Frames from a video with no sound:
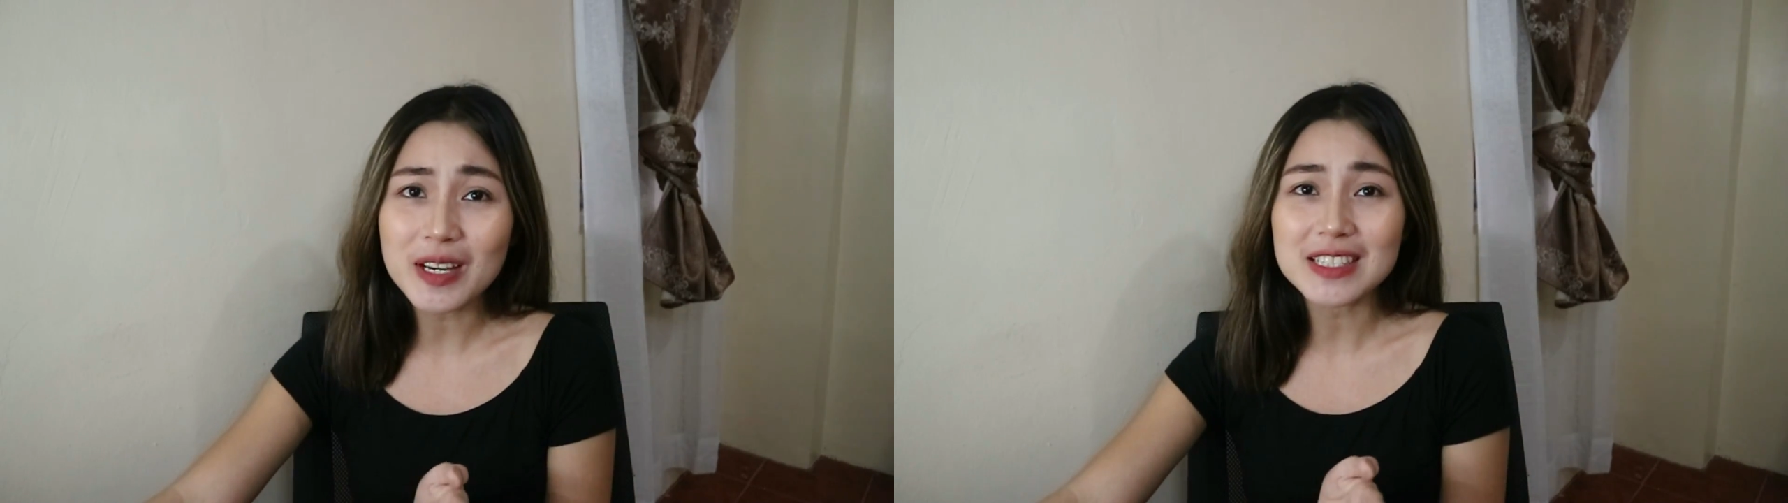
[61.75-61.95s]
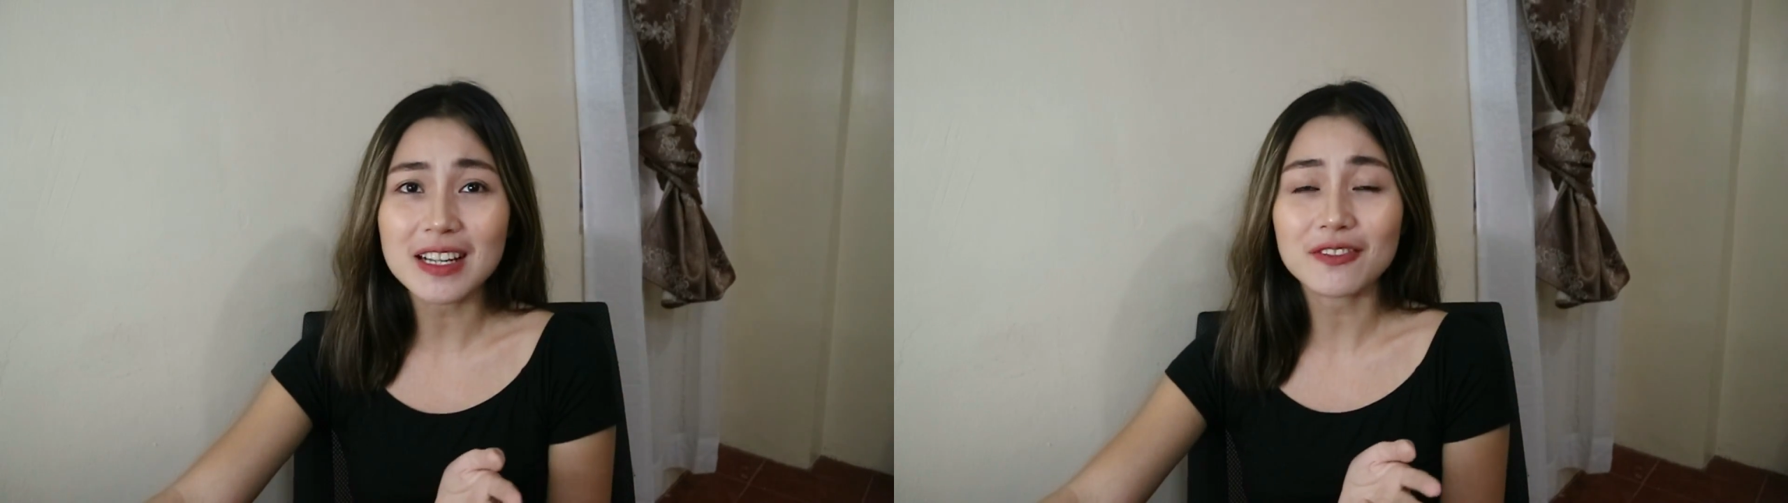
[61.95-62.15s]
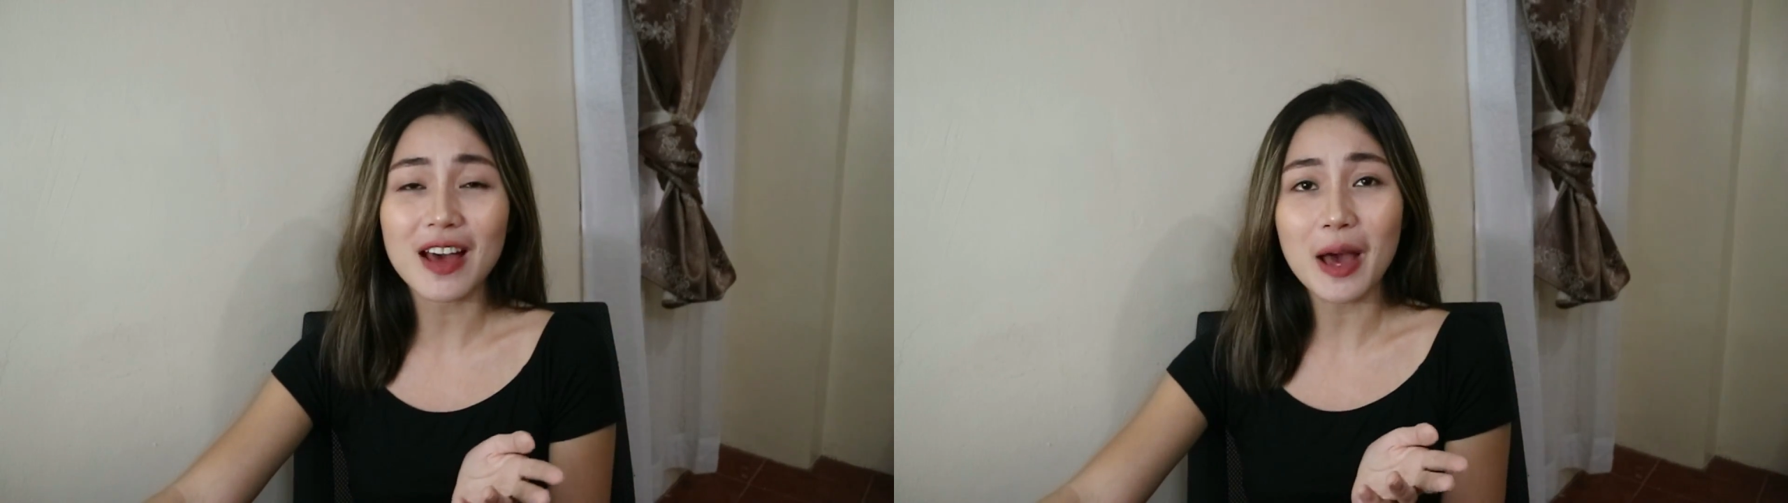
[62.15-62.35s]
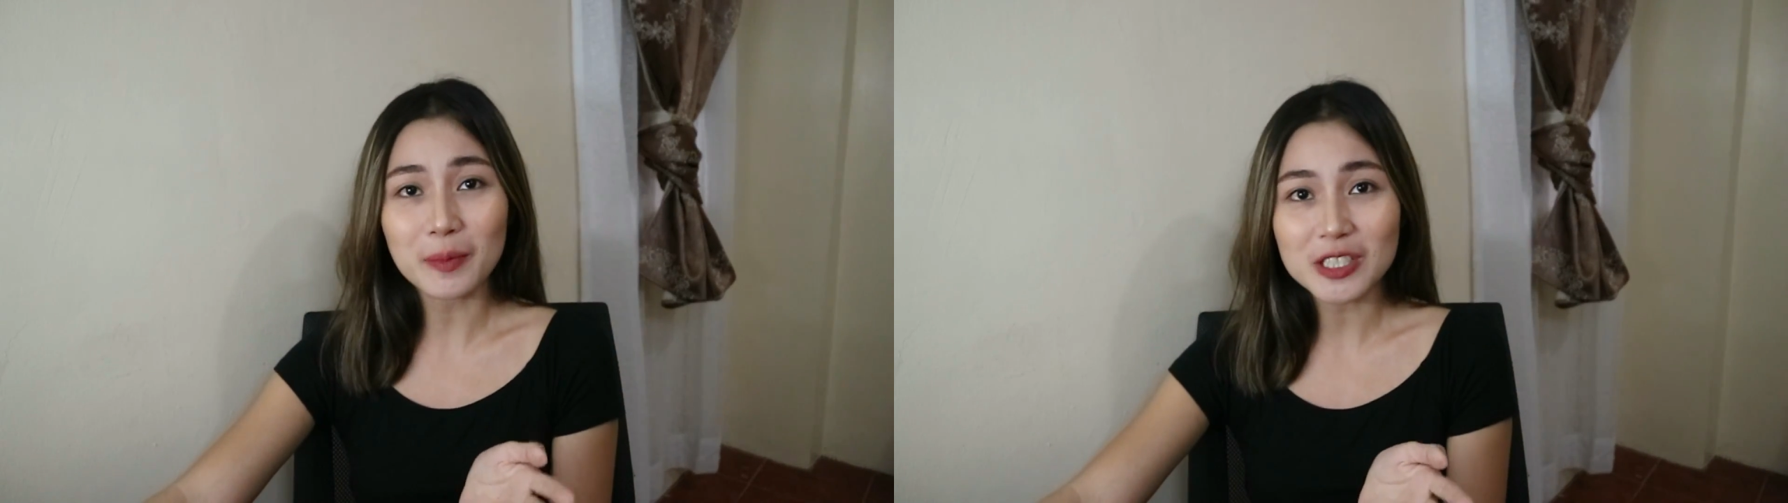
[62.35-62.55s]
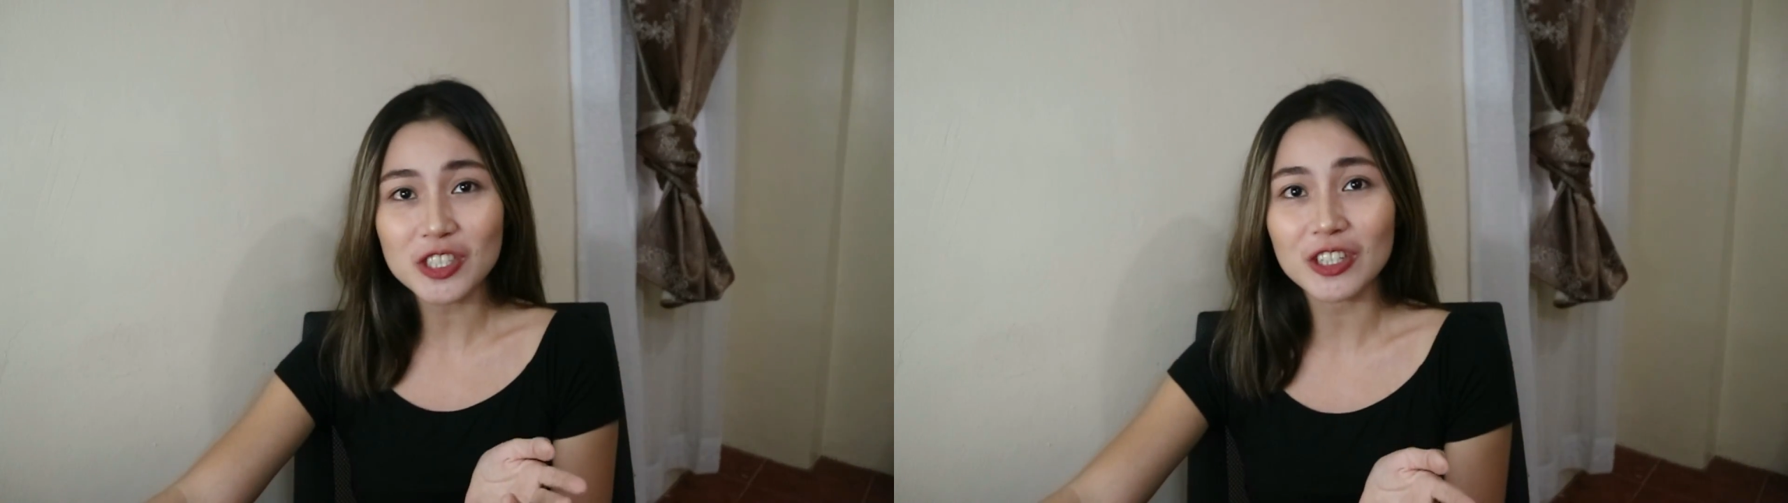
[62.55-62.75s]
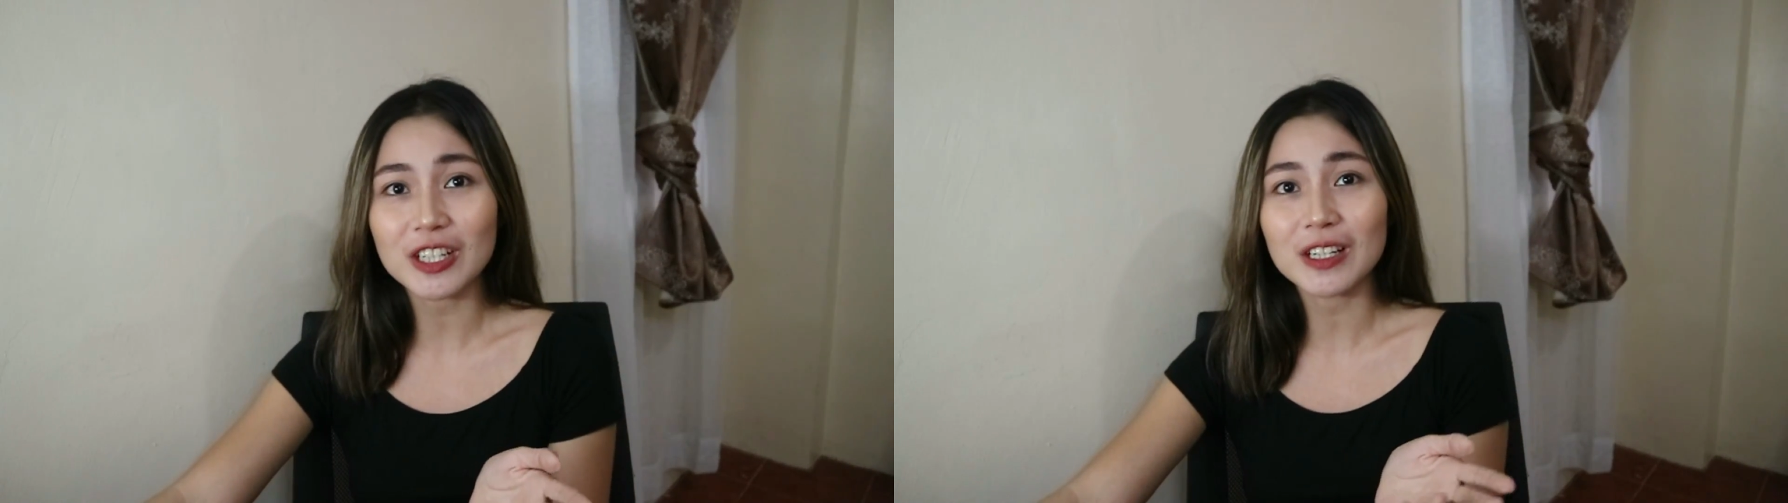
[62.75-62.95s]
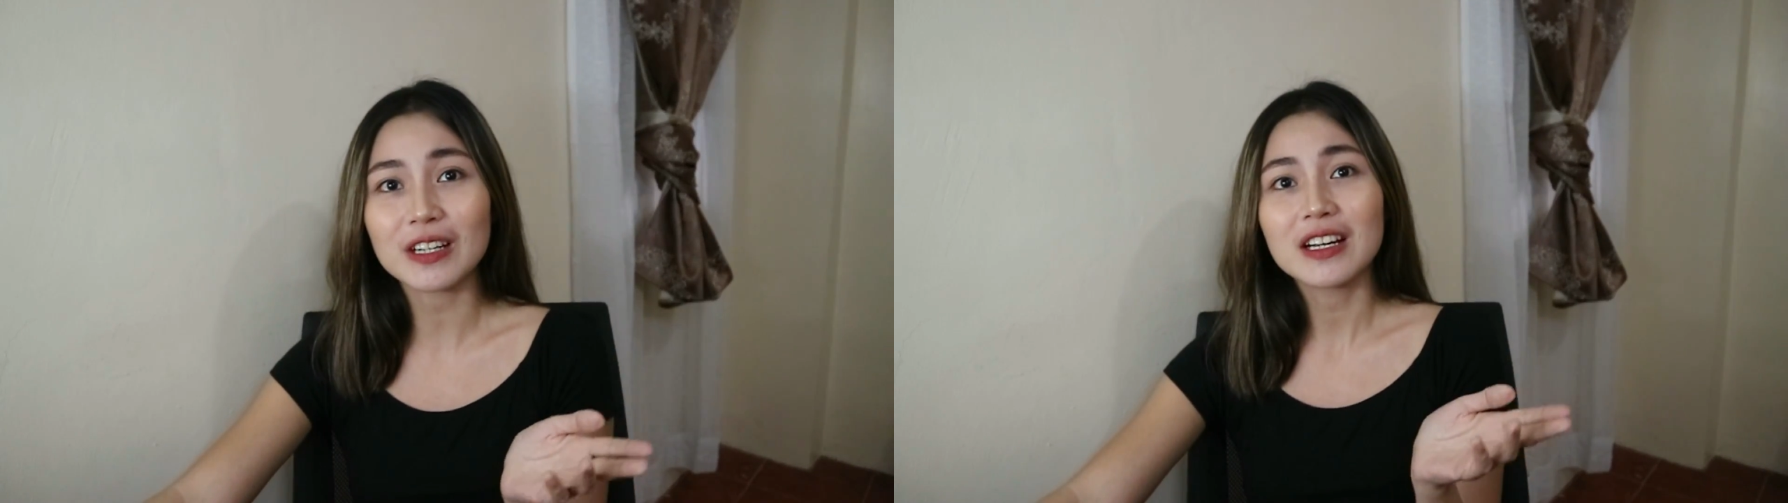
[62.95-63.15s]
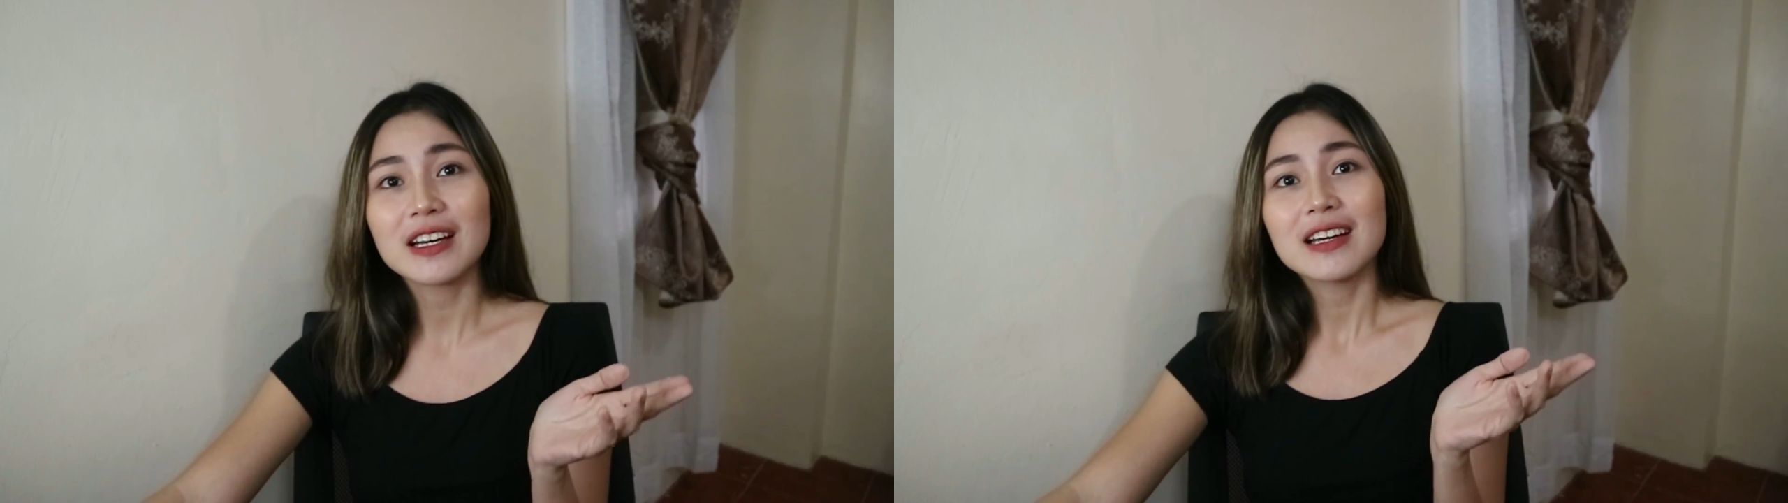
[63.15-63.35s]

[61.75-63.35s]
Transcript: myself amateur.